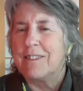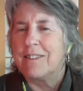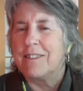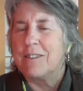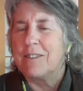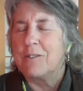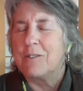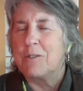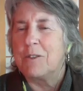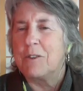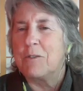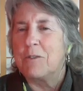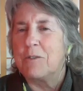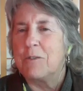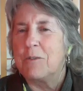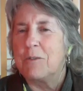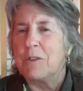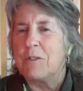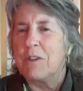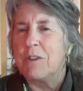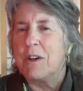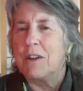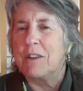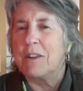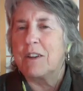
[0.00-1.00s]

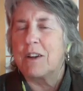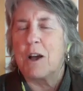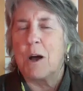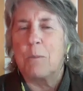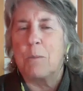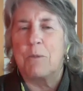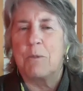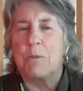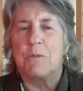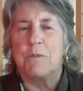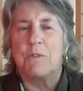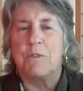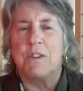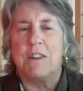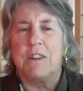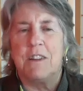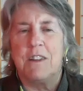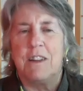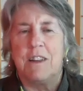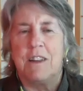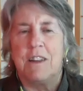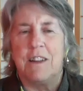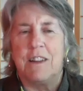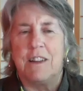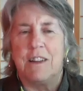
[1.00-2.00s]
We've had a cup of
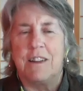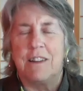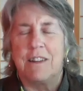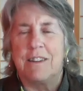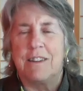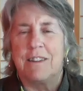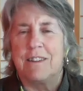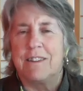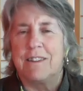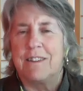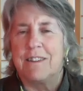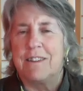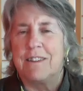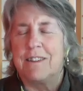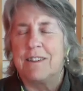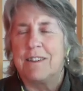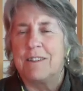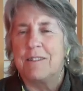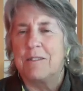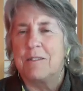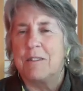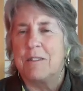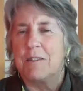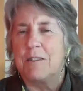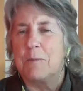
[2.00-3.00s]
tea.
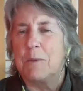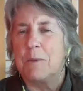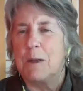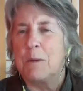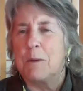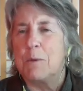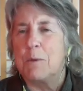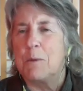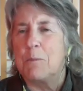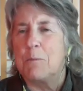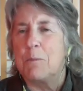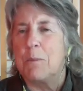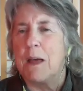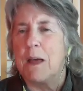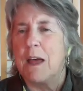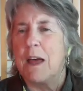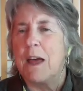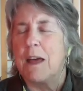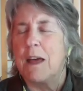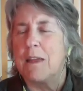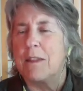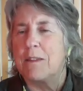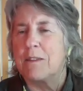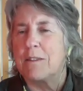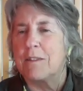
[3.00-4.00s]
We've maybe
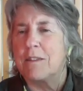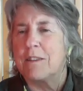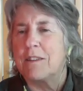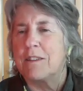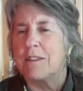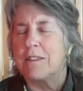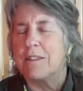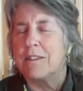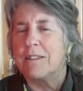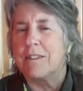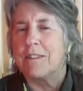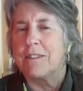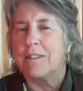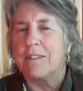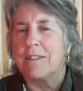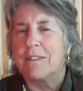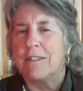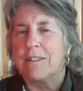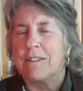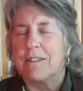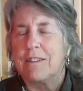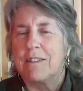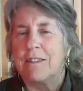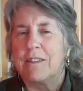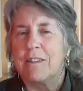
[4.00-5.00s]
bathed.
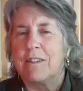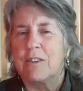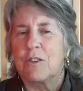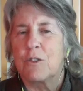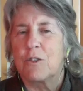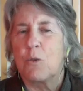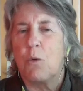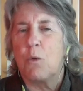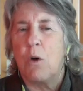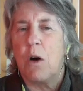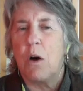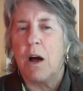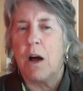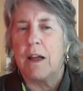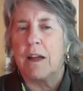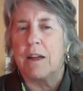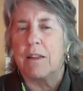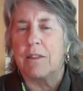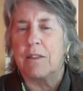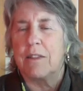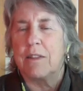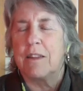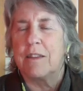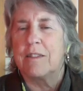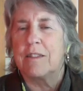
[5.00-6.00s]
It's quiet.
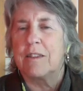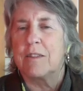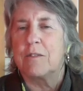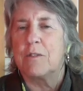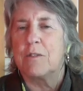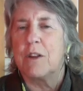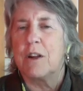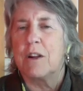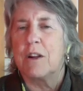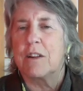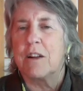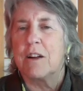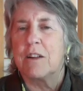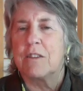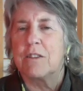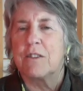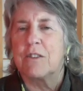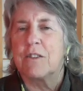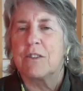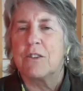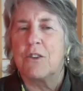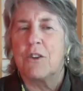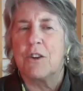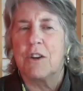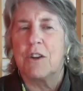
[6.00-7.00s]
Things have not gotten
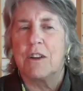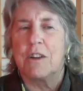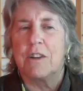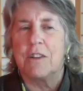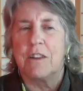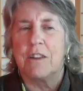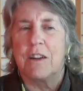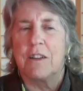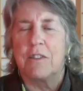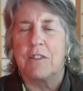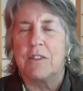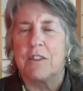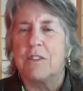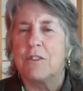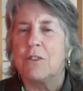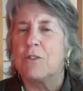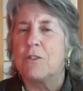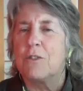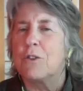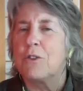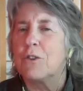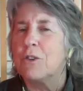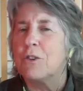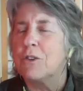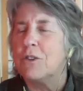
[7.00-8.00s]
started yet. These are the
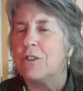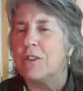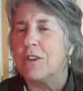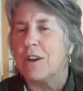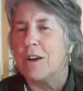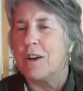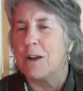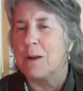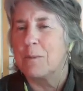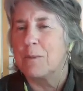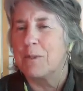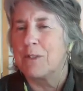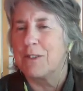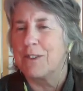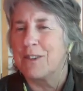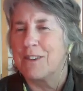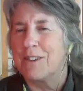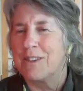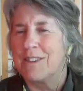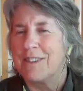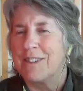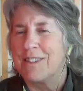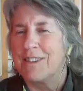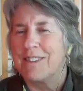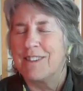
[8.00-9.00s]
good times.
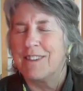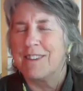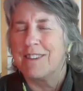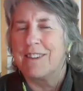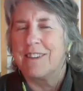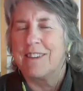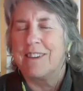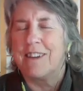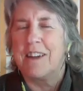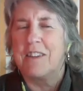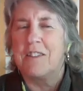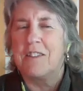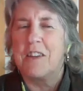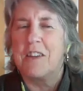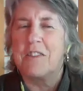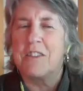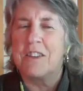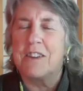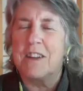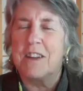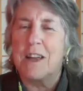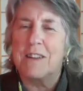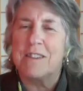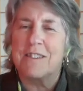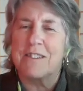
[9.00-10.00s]
And then the
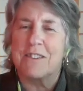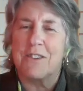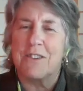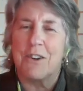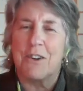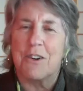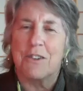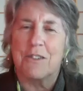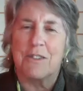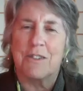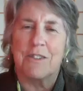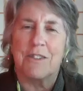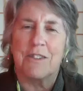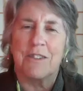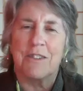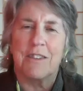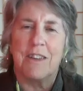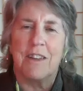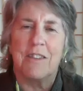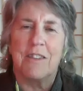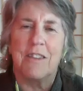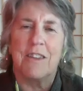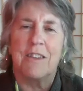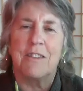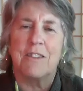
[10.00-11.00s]
day starts.
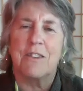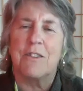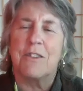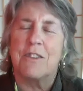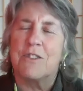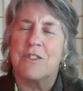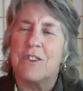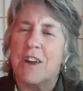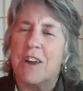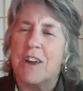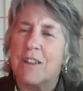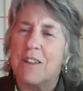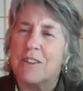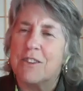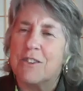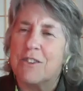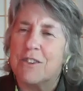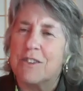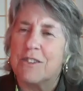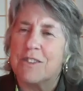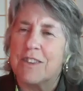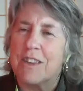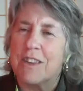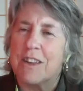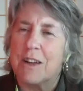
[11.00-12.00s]
And these are the
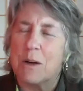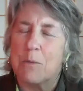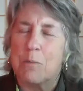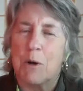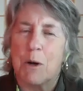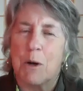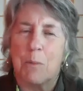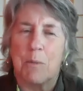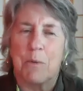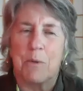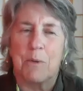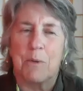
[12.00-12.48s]
challenges that come up.